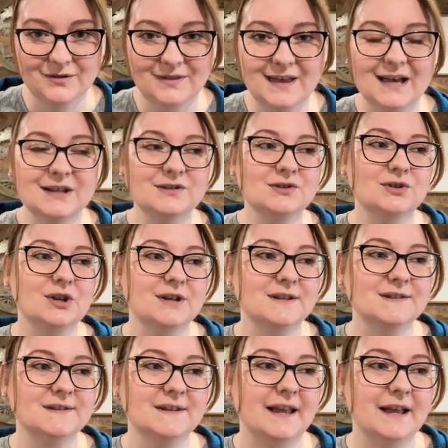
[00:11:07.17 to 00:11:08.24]
That's
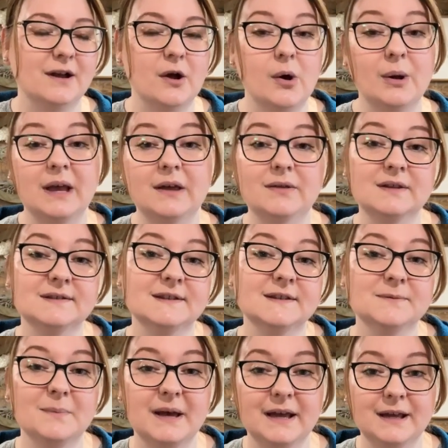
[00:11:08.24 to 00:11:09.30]
just saying, okay, this
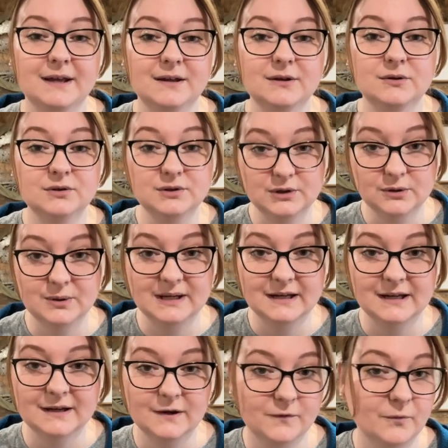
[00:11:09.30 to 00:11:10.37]
is my
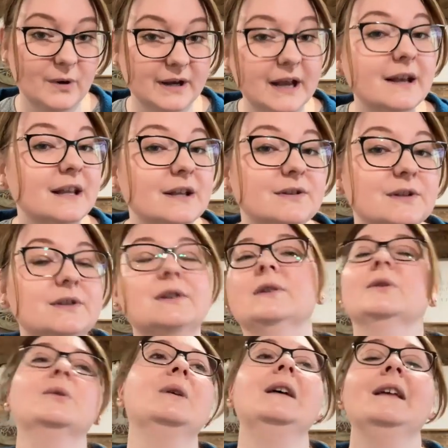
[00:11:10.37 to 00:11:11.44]
duty of what I need to
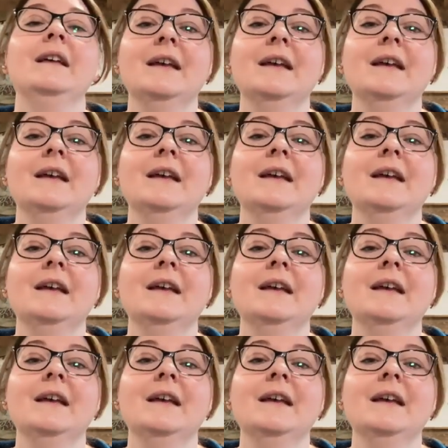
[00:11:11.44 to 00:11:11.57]
do,